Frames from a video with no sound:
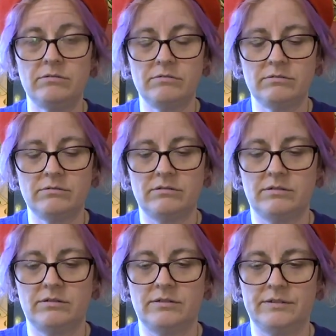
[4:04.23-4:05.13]

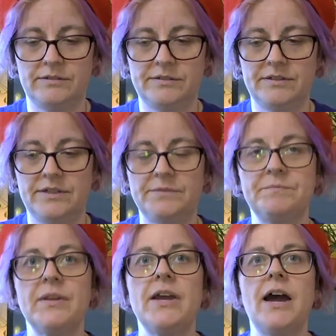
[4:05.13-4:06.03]
oh,
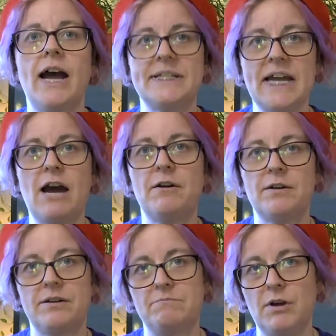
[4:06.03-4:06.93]
a
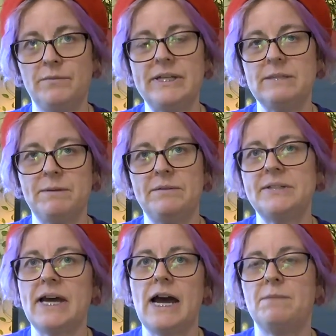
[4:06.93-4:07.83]
tower moment is about
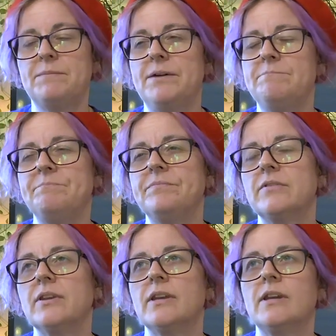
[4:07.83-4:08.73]
to happen.
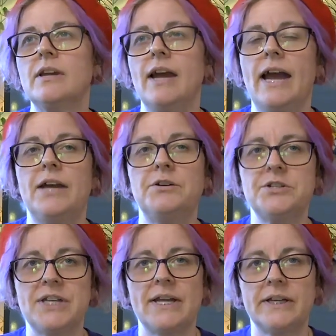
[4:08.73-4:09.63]

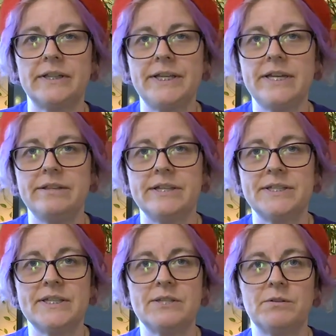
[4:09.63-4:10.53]
Energetically,
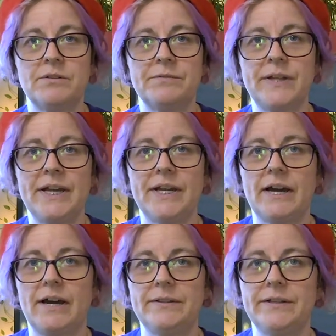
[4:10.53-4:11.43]
this is sort of like
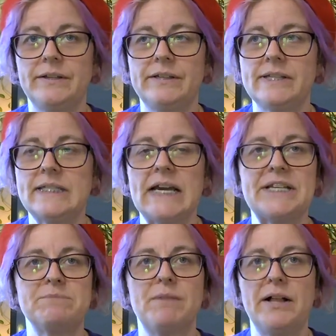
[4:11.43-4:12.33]
a little
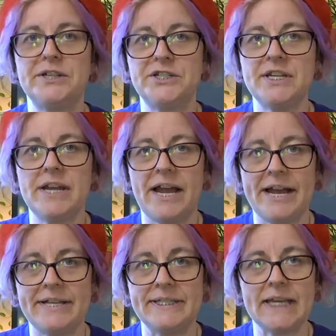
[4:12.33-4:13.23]
seismology
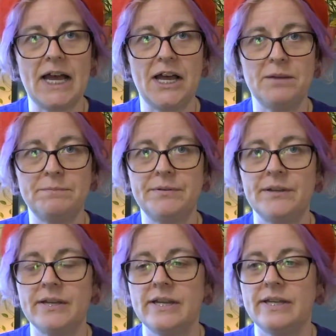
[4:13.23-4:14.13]
heads up.
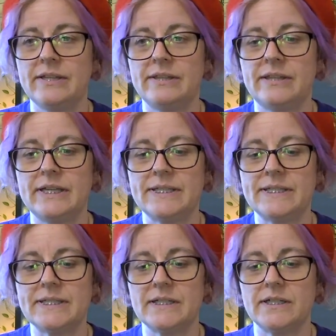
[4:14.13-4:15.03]

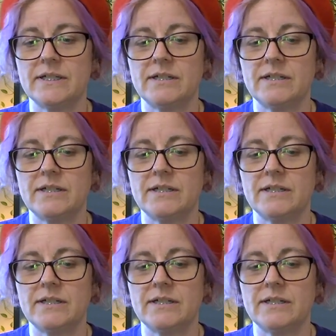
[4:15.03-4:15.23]
This